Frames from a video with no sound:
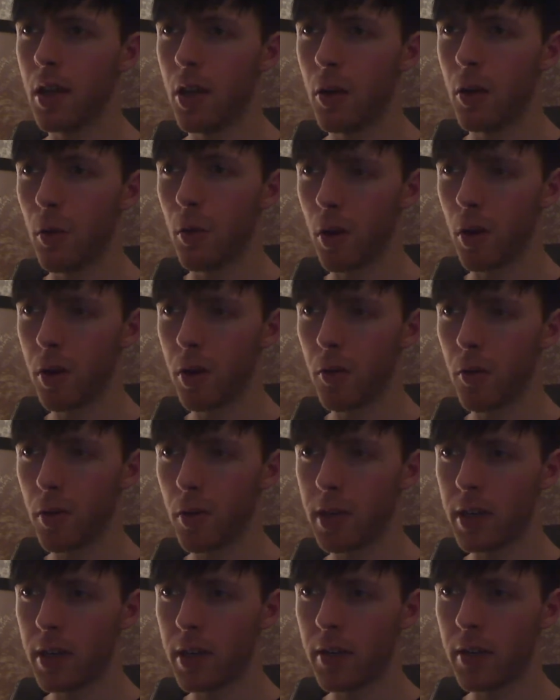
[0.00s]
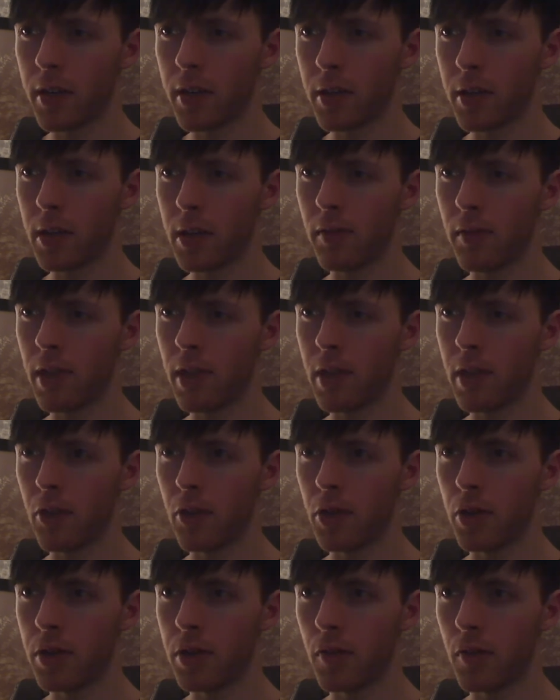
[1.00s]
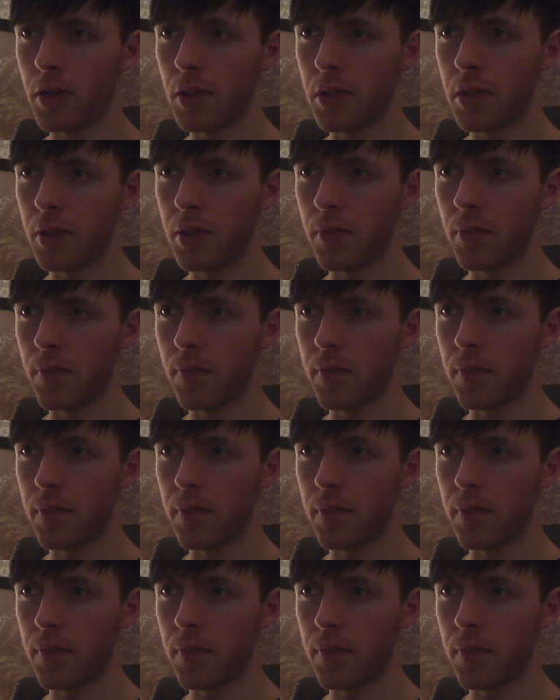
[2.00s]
we're going to read the 78 Degrees of Wisdom